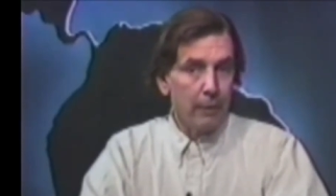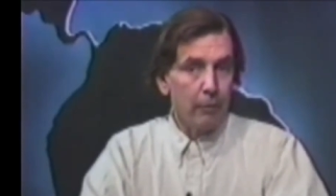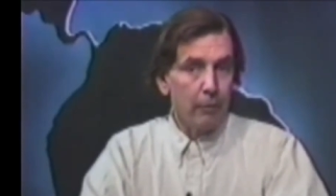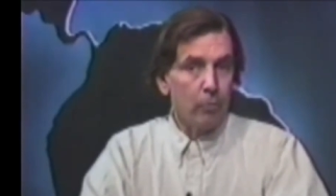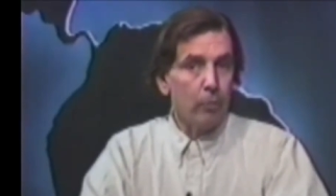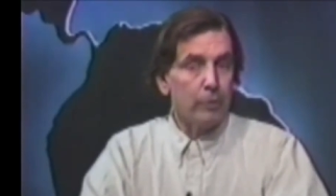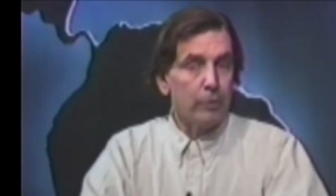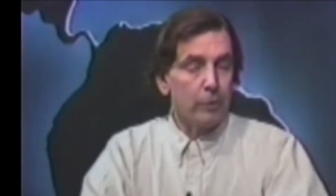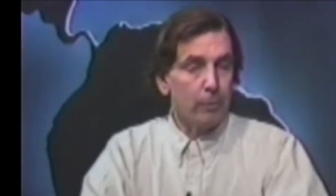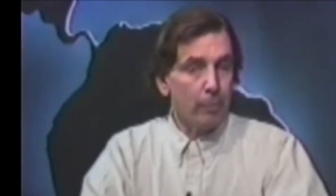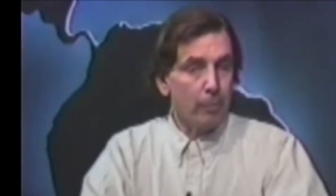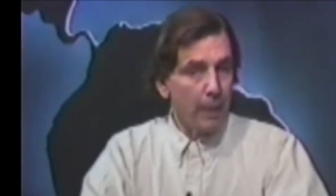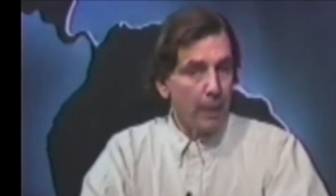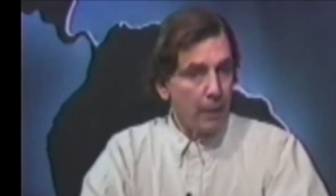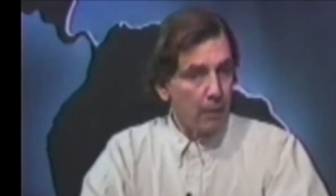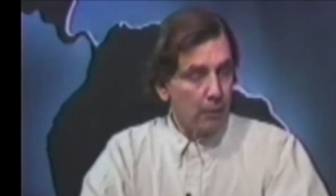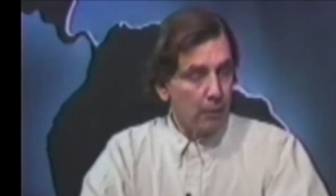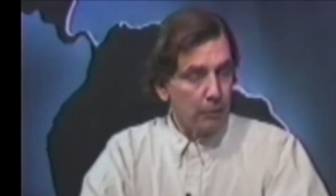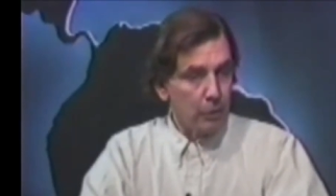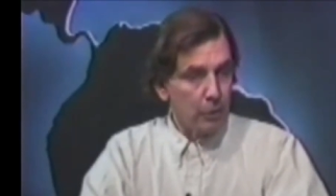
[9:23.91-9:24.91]
If it was a
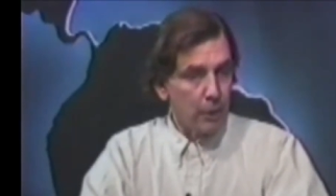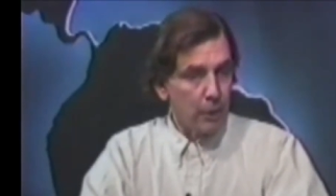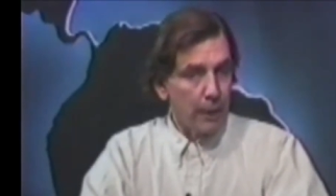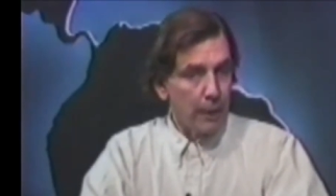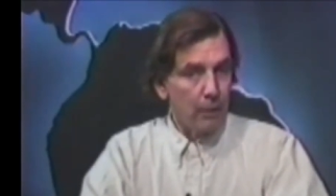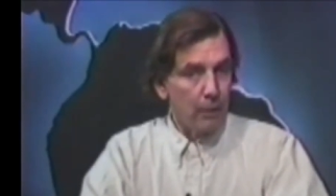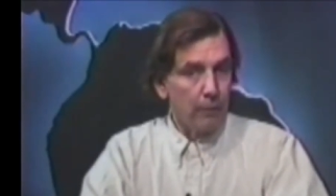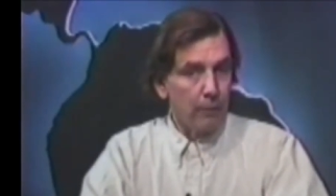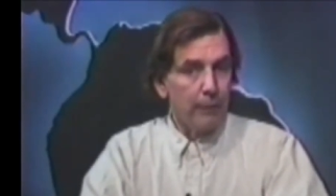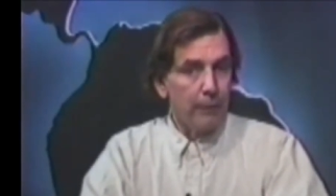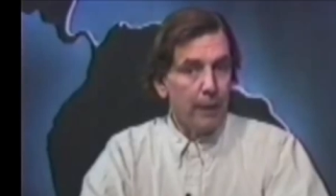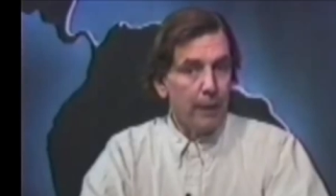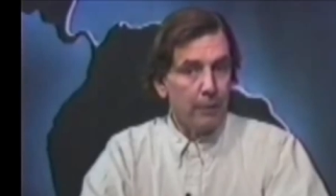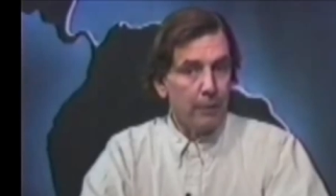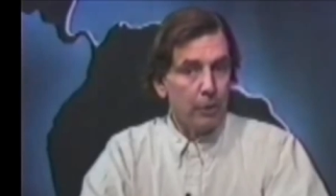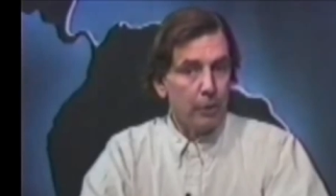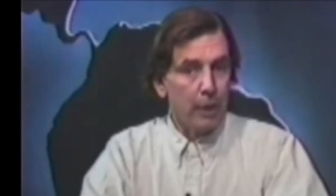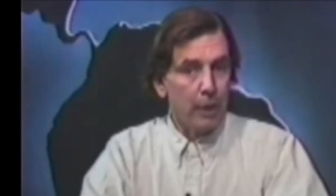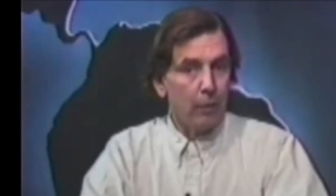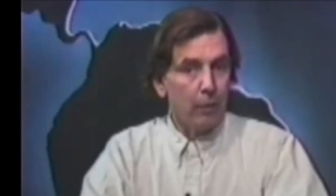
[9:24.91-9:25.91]
male child,
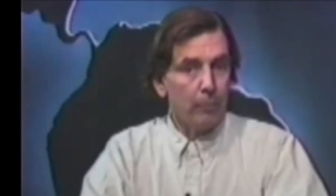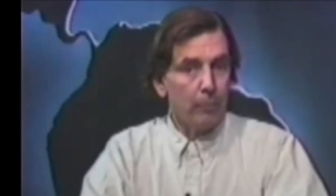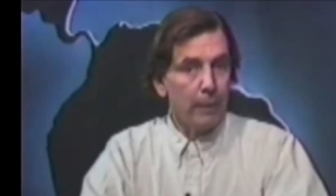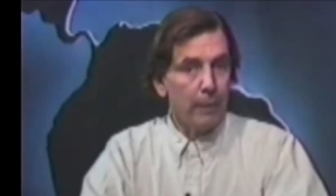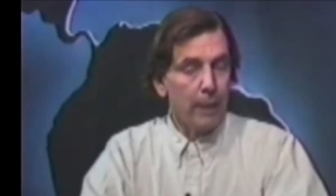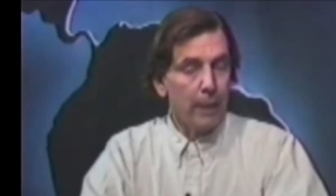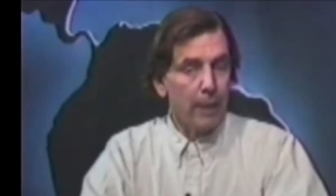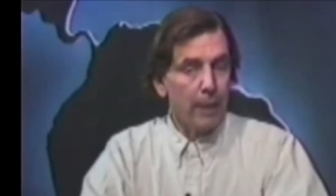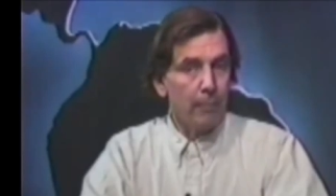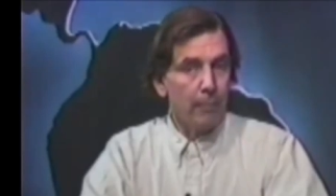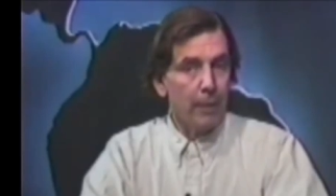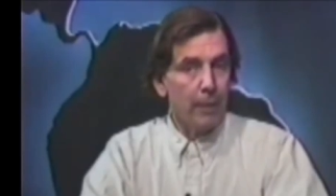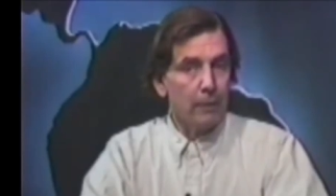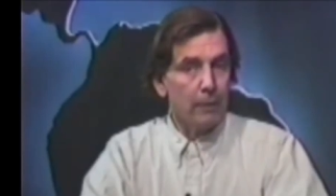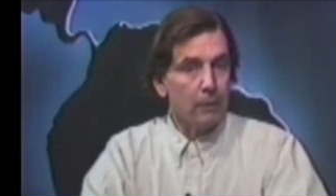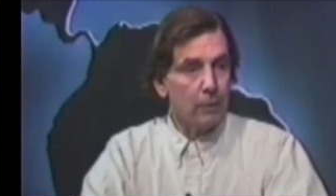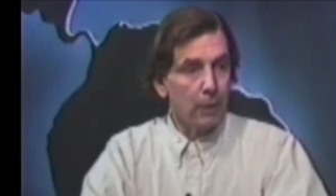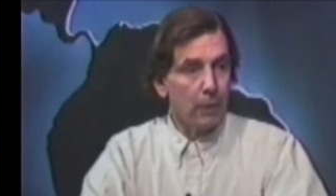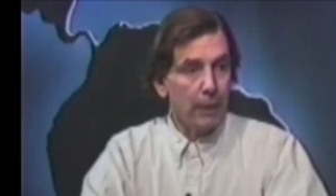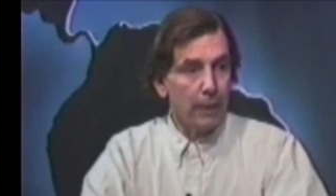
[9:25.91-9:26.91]
that child became a
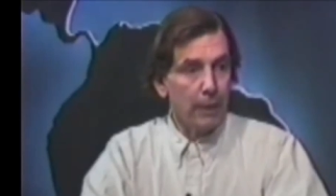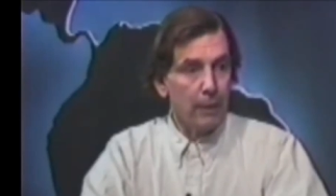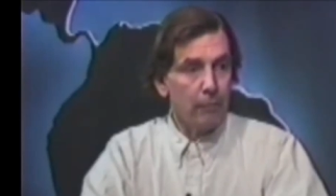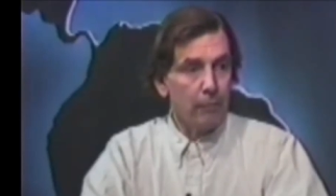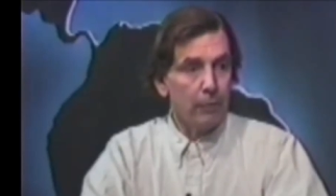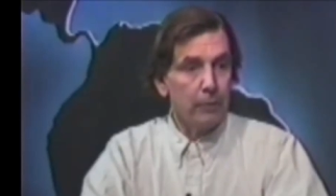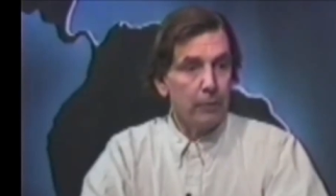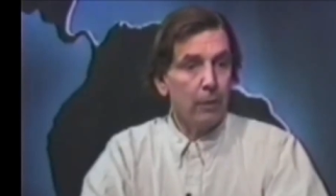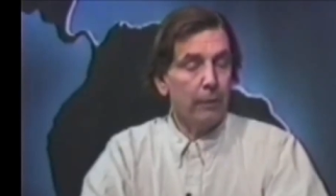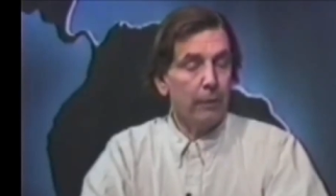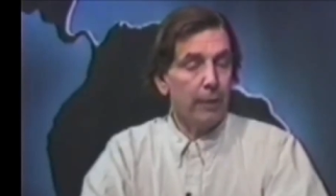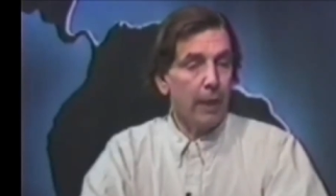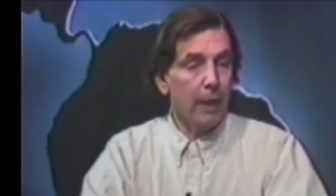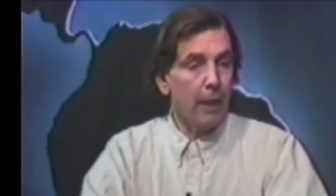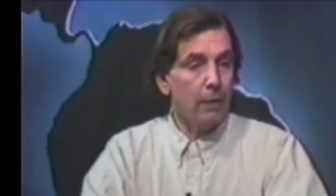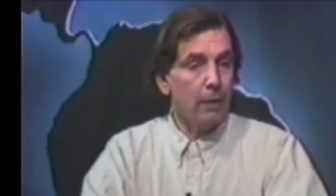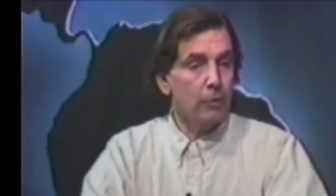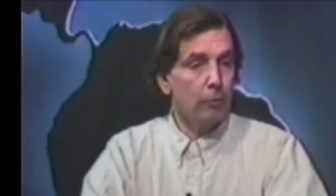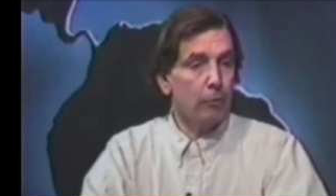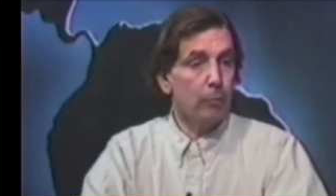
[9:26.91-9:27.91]
slave until the
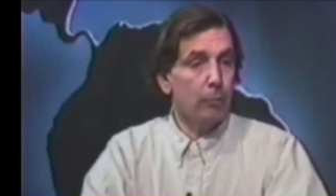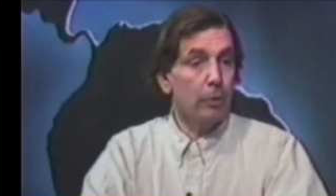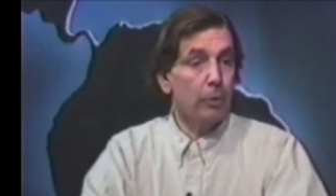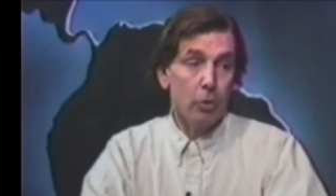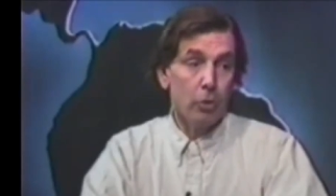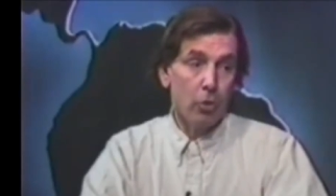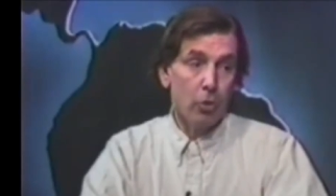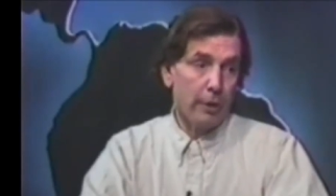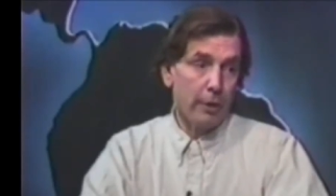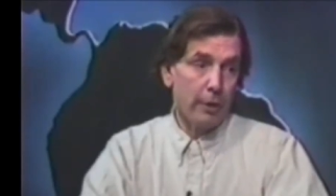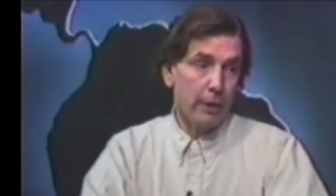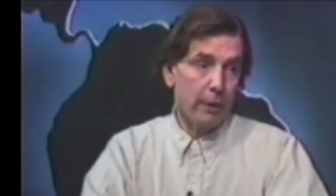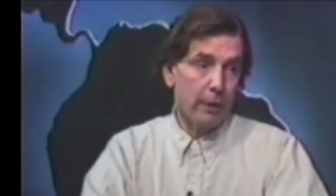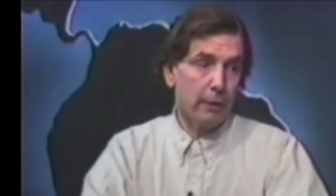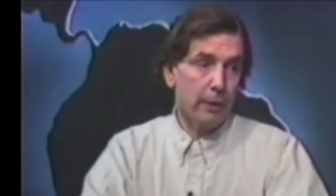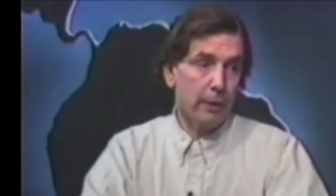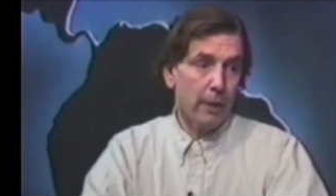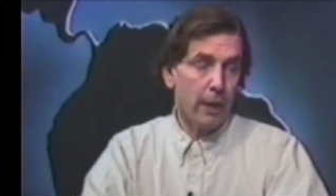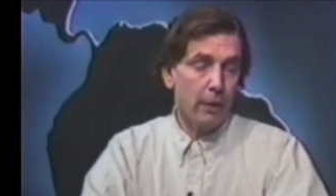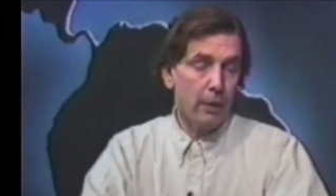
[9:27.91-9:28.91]
age of
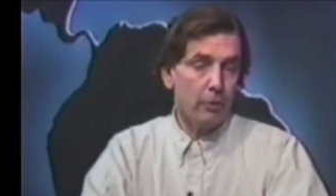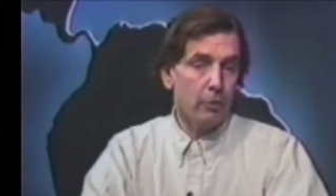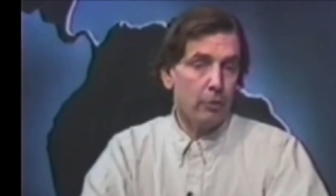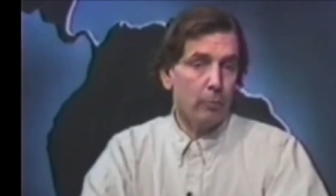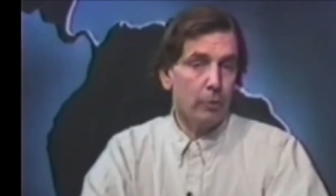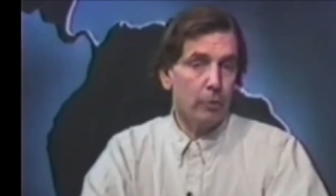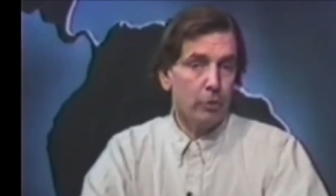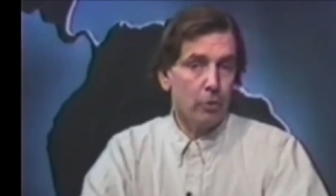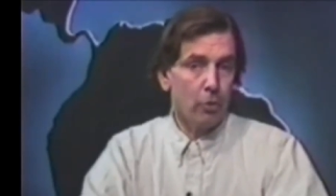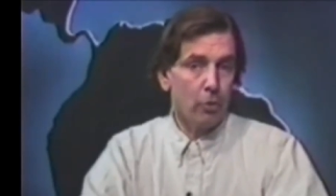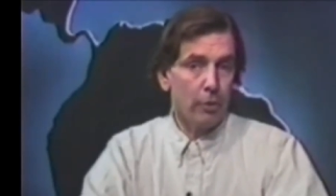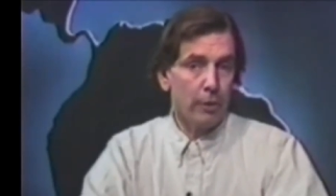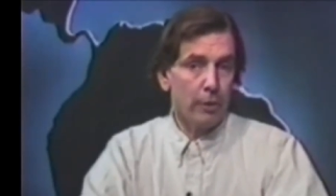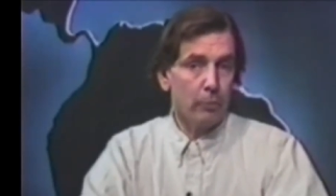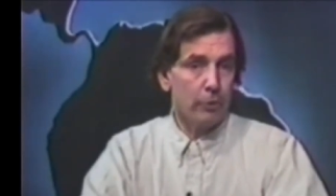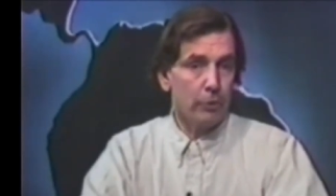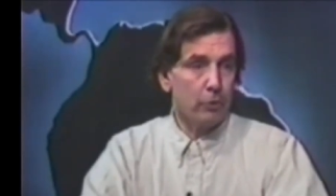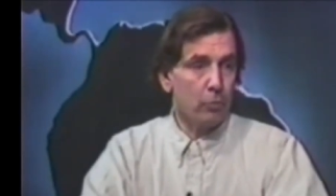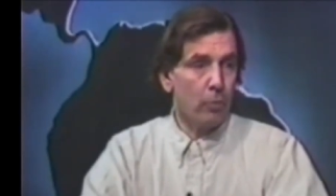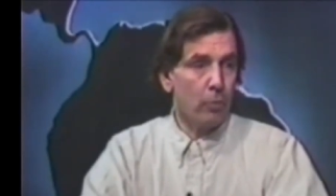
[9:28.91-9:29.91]
majority, and the age of majority
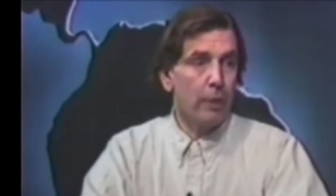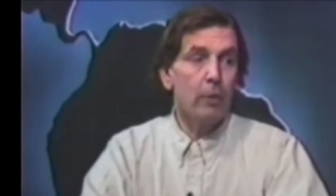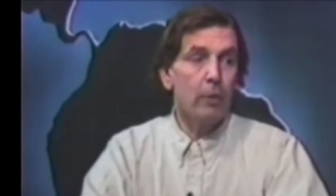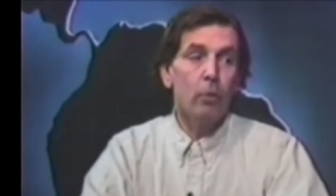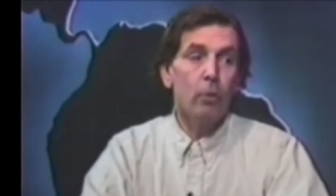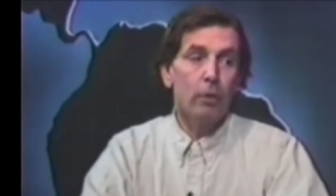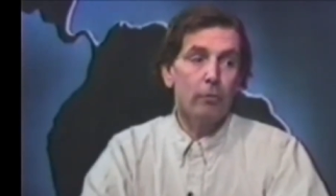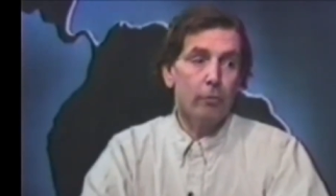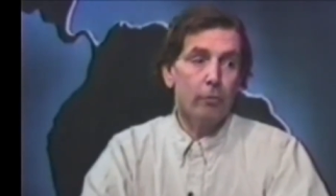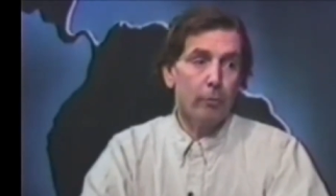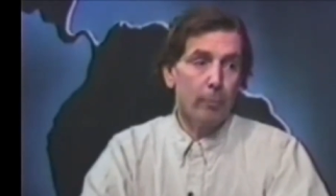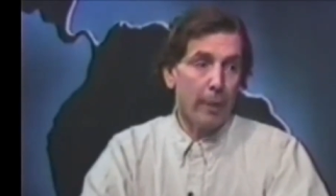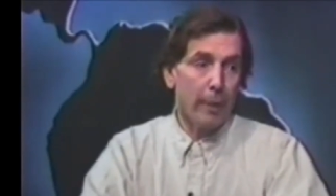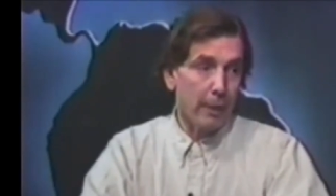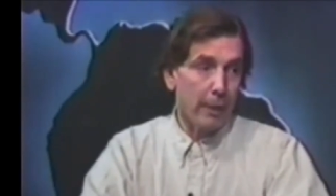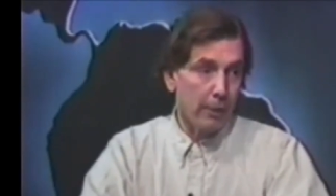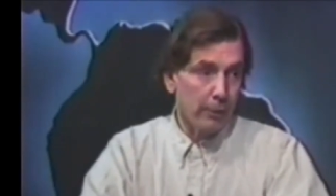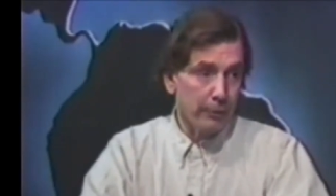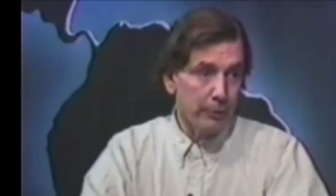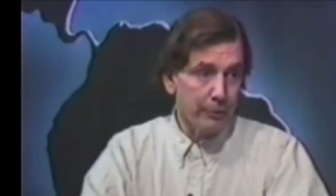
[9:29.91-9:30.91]
was 21 for
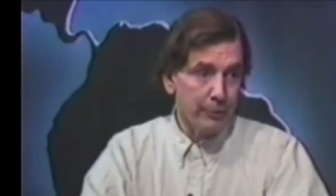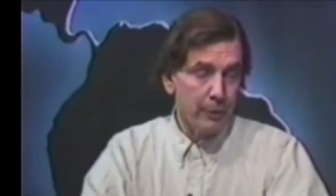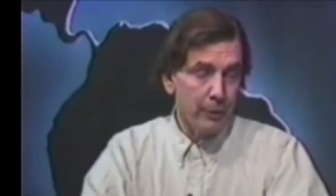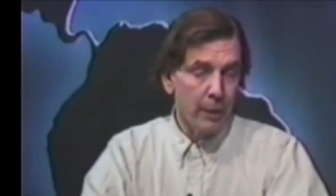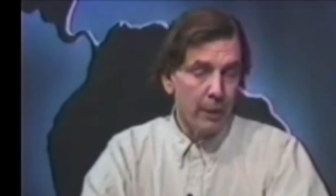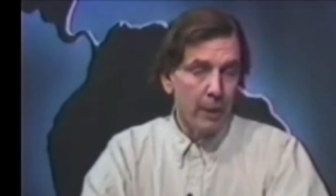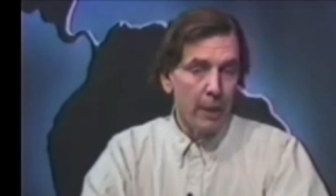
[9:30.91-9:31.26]
males,